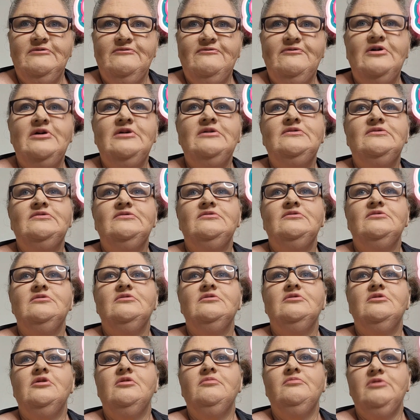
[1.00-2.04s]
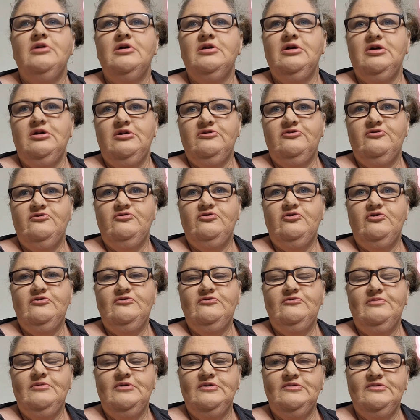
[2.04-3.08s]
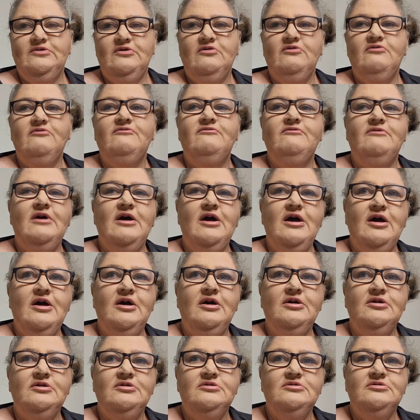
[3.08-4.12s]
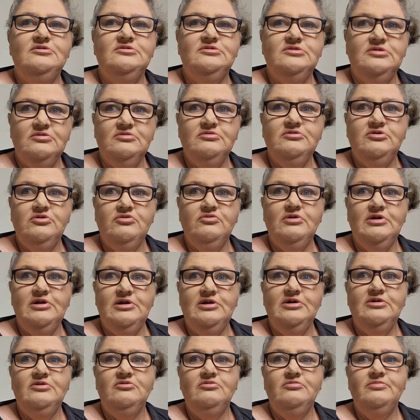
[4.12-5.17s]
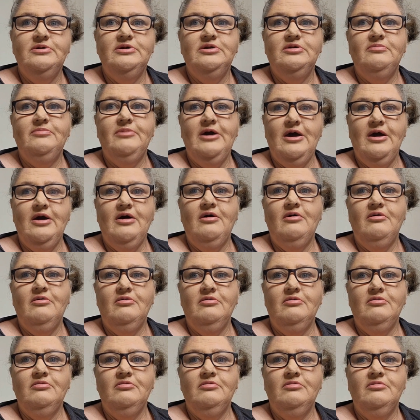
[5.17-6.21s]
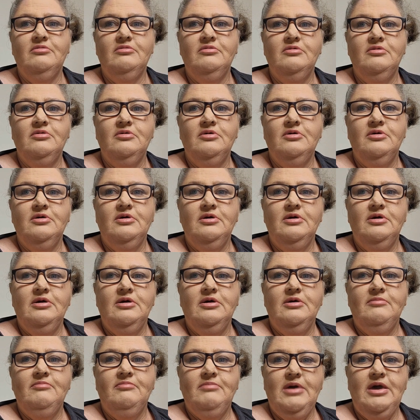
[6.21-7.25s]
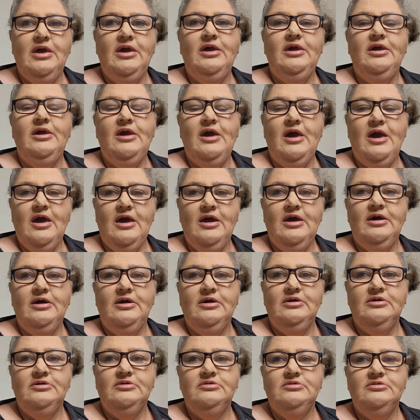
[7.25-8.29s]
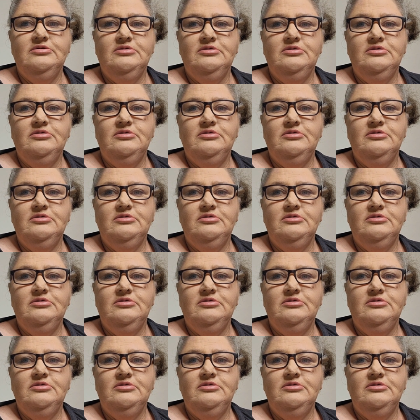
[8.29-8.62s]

first I'm going to introduce myself and tell you a little bit about me and